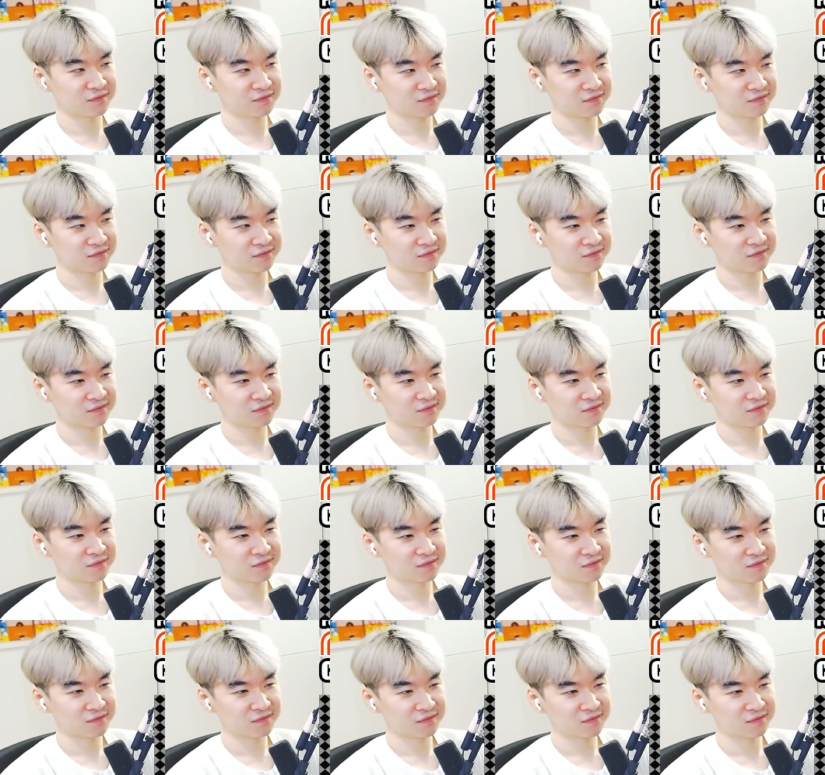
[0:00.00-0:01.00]

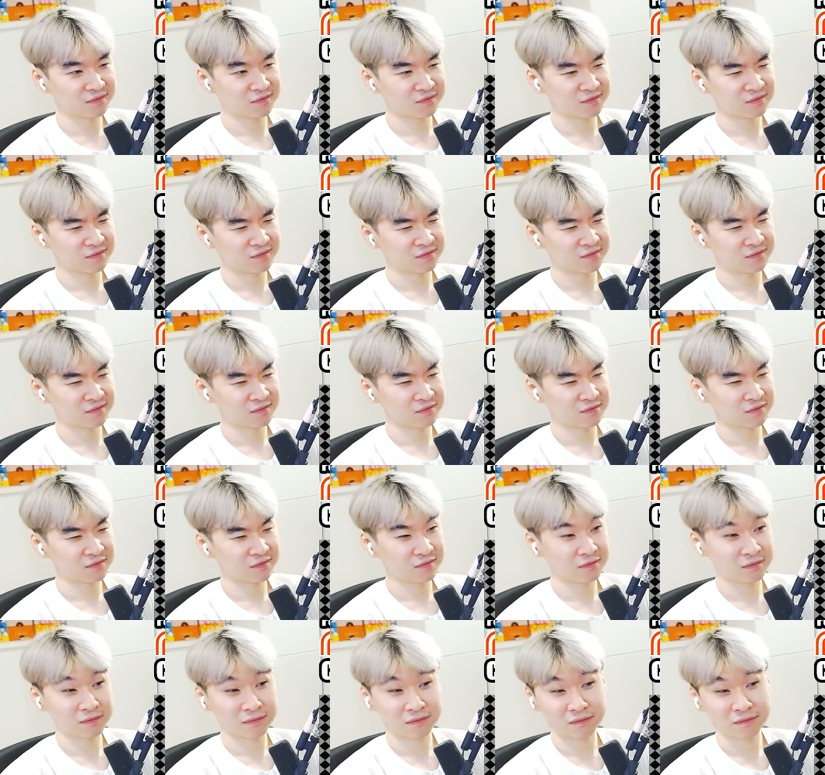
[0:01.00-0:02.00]

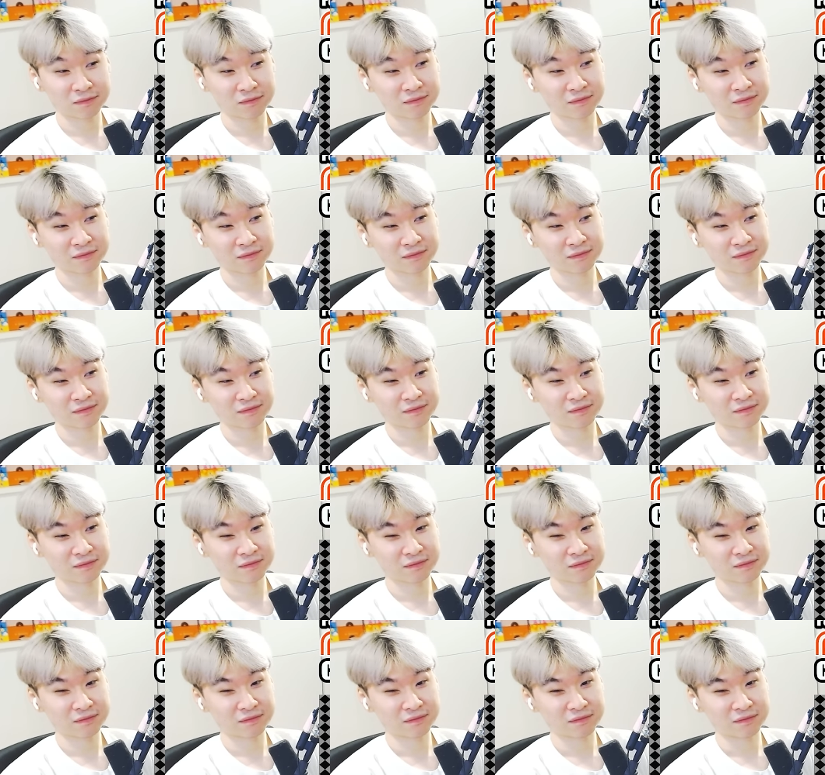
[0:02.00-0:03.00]

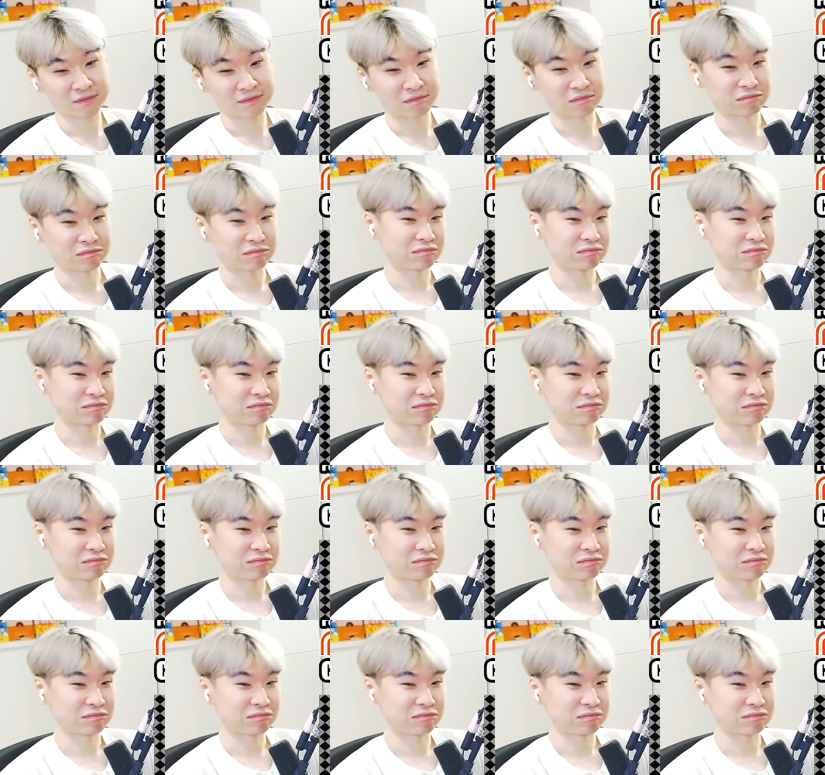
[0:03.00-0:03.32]
No one is speaking in this clip.